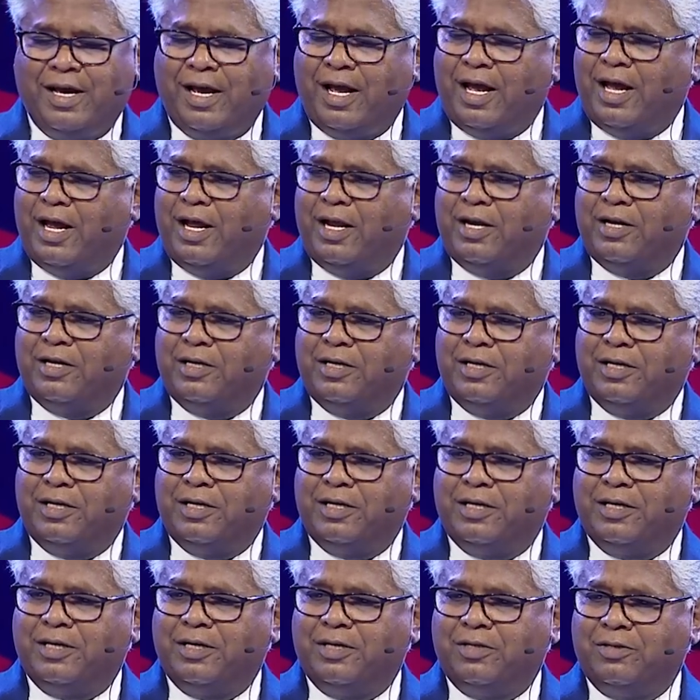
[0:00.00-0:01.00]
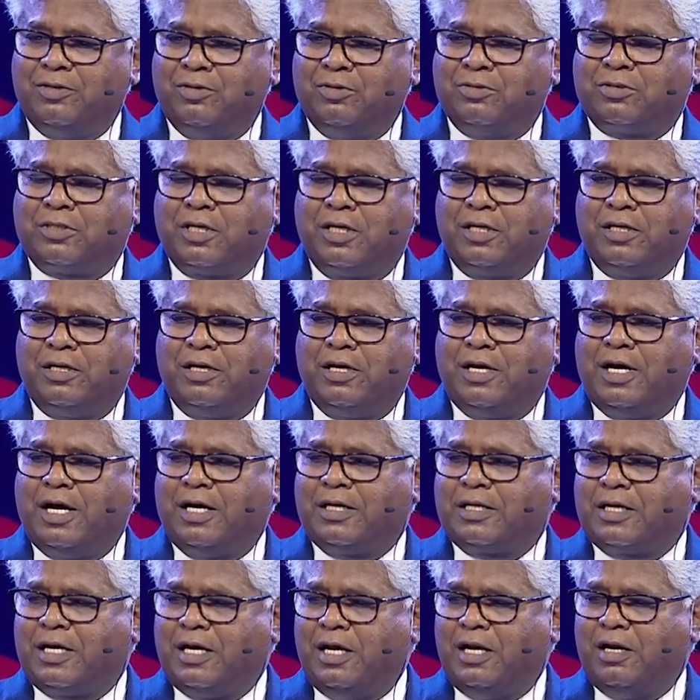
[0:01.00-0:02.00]
And uh, you said he
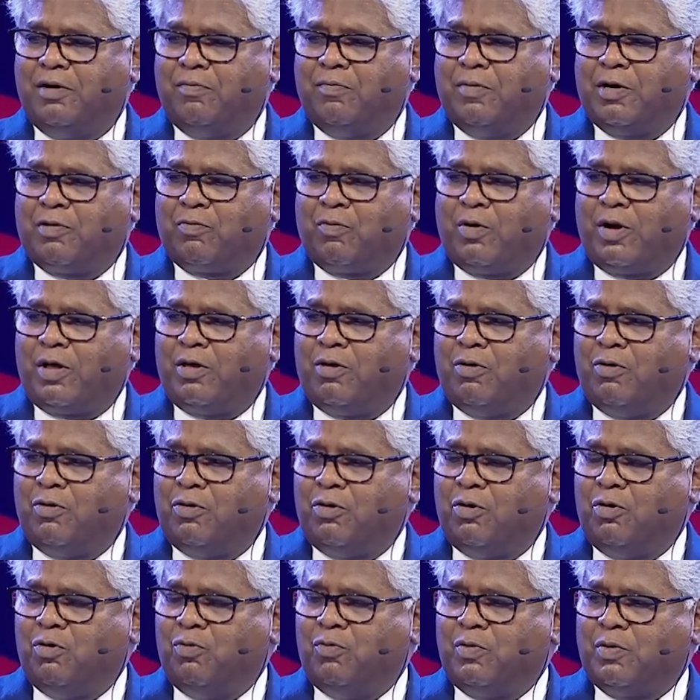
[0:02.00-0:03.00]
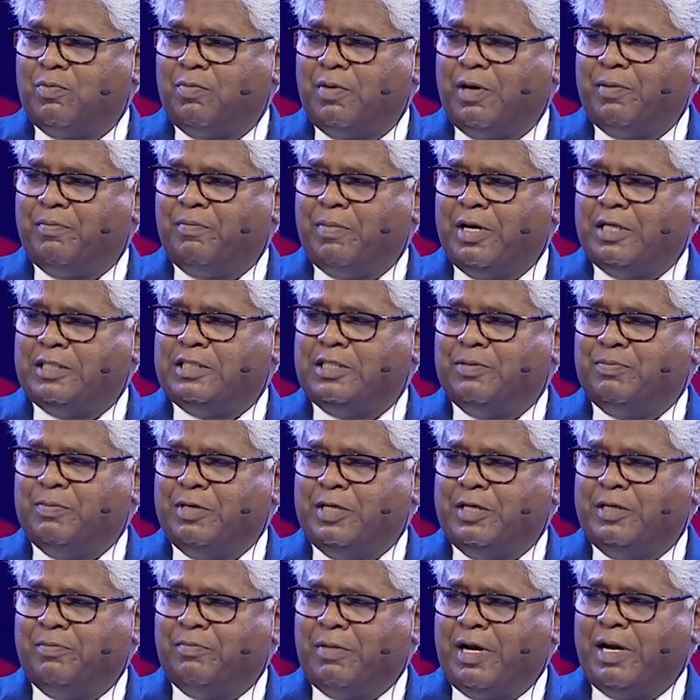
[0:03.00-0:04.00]
got killed, but what are you going to do with my Benjamin?